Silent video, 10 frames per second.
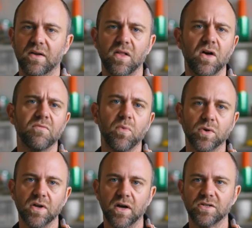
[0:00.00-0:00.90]
a lot of
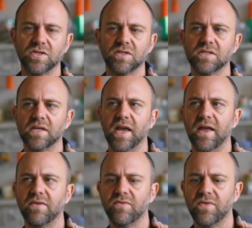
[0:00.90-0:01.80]
portages,
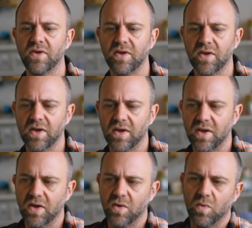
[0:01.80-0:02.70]
and
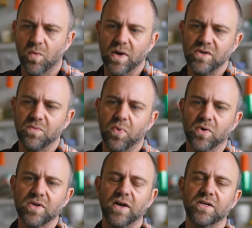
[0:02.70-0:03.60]
when you
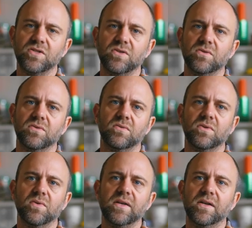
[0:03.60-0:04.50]
portage, you,
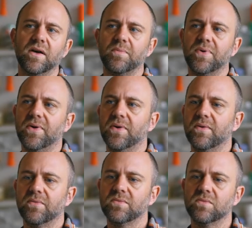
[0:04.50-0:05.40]
you end up
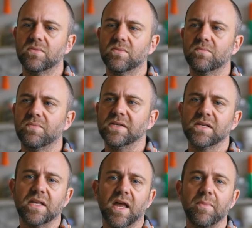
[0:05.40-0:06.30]

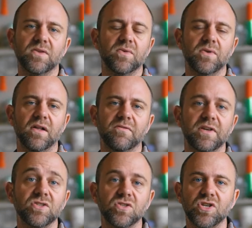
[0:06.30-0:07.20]
basically coming to an
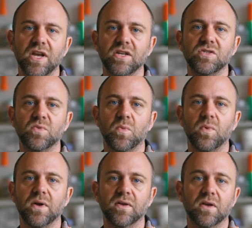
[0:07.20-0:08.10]
elevation change
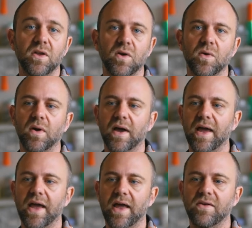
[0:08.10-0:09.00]
with the canoe,
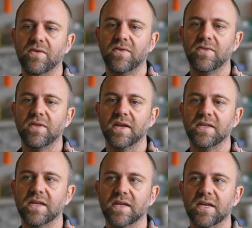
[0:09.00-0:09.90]
and the
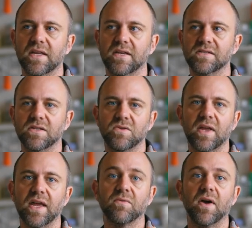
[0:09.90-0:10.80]
idea is that you
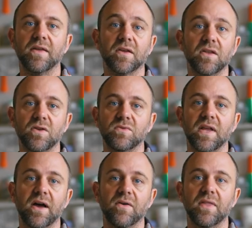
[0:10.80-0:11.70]
can't ride the canoe
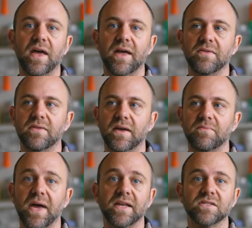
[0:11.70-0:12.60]
down that, that
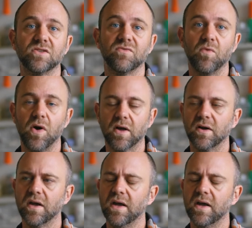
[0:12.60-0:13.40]
passage of water.